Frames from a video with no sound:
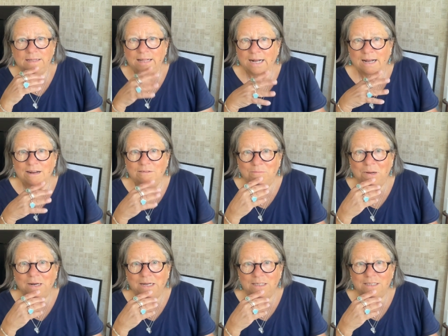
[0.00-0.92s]
that kind of
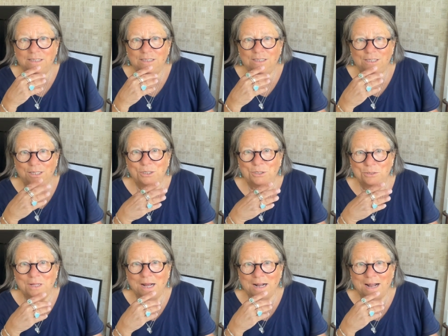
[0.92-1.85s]
money to to
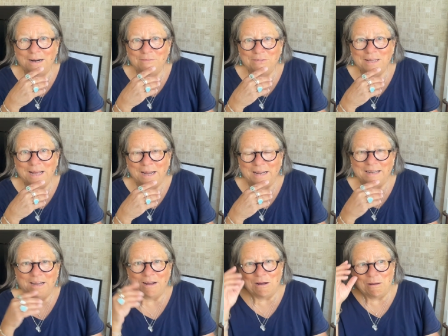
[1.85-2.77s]
do that kind of thing?
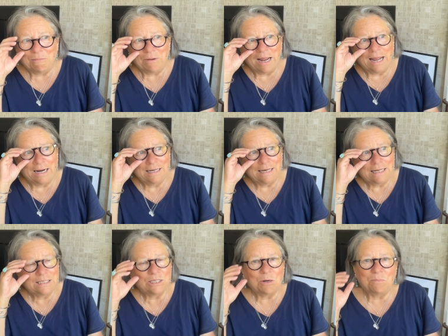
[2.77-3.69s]
Um, and
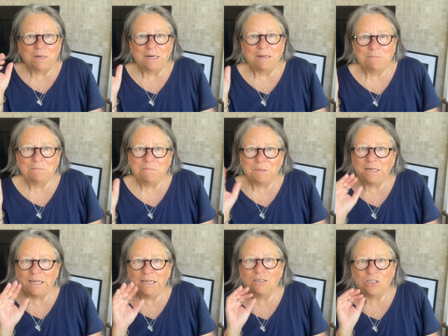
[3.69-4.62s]
and so, but but
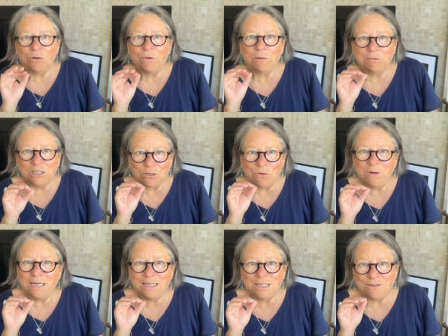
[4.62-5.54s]
he so it was so
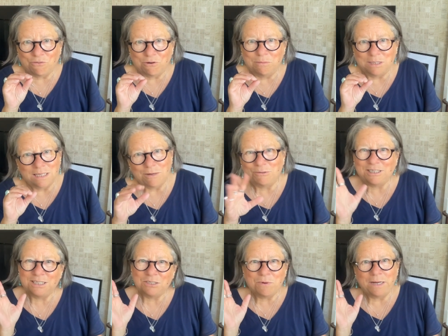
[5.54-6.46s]
easy for him to say, well,
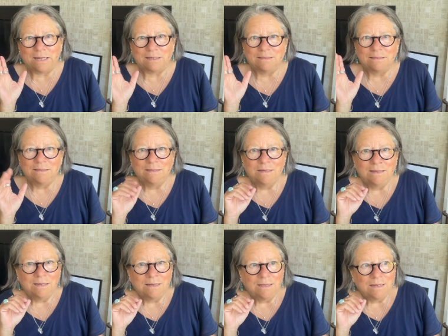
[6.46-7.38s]
just quit.
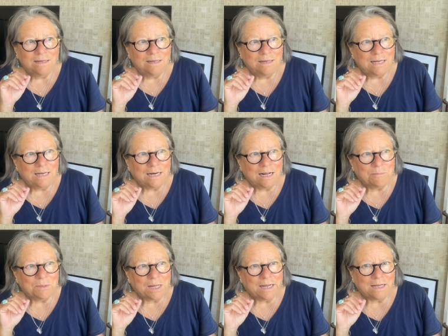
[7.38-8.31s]
And
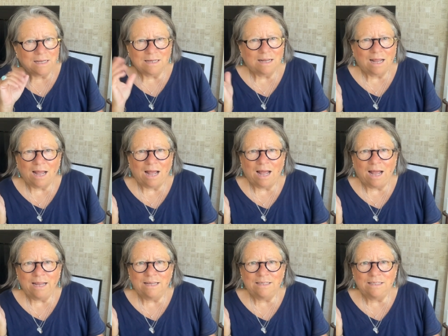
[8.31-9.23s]
I'm like,
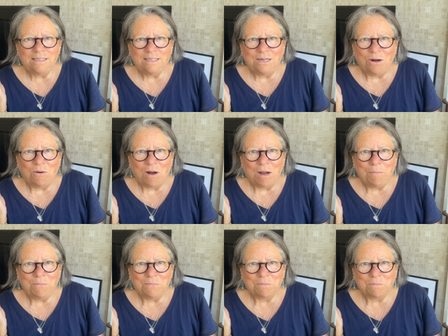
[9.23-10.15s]
I you know,
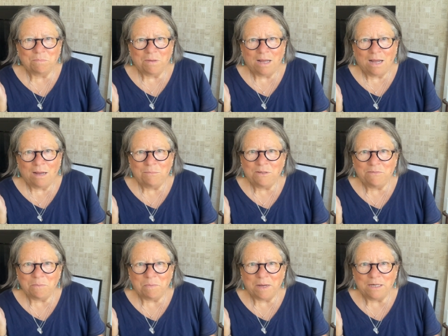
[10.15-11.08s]
I'm I'm
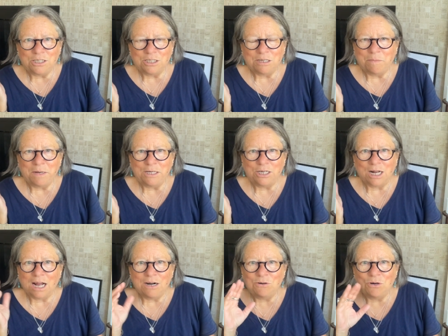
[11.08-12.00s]
living paycheck to
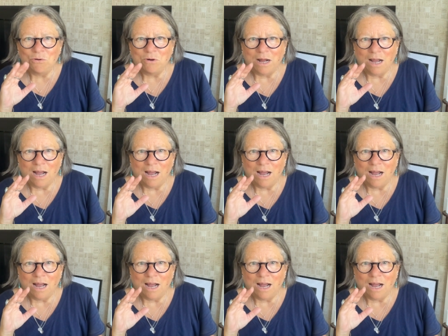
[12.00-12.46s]
paycheck. I don't know.